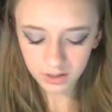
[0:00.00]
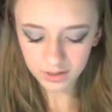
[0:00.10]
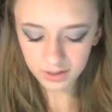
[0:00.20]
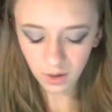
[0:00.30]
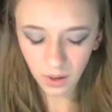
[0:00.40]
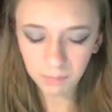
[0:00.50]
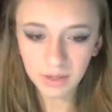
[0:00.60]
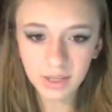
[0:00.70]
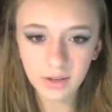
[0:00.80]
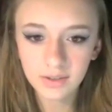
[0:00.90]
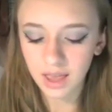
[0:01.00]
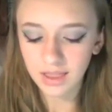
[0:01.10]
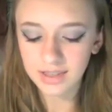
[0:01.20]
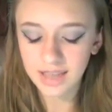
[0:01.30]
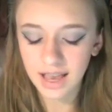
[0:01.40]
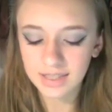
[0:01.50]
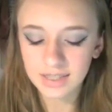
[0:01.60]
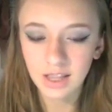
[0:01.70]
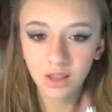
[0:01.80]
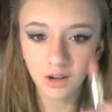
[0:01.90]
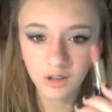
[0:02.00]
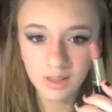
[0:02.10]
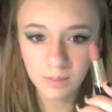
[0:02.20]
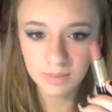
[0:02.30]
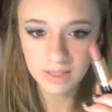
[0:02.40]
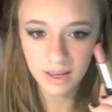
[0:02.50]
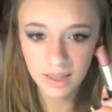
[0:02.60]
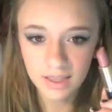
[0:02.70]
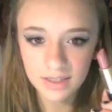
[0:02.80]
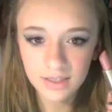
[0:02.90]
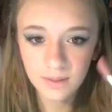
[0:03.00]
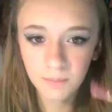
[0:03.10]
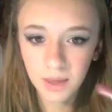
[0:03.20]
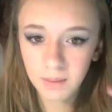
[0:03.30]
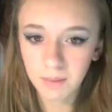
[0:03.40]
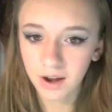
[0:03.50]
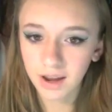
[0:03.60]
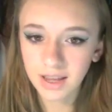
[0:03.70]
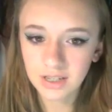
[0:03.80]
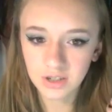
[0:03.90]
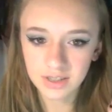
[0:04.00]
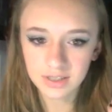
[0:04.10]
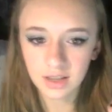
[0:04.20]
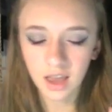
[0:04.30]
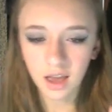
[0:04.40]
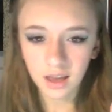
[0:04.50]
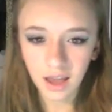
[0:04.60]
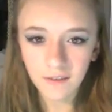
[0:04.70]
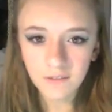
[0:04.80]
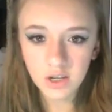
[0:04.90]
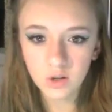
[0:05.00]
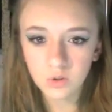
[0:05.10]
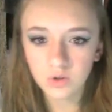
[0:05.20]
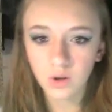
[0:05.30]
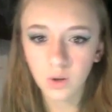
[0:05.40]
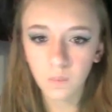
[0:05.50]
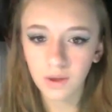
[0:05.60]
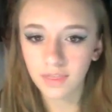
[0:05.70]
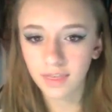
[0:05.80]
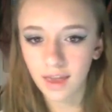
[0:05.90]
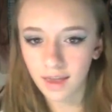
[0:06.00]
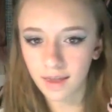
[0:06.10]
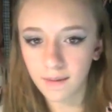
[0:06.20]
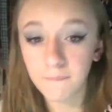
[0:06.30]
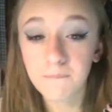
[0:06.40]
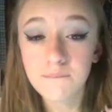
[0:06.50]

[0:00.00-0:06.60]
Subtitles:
So I'm going to use this Estee Lauder lipstick, and this is in Pinkberry. It's just kind of a neutral with a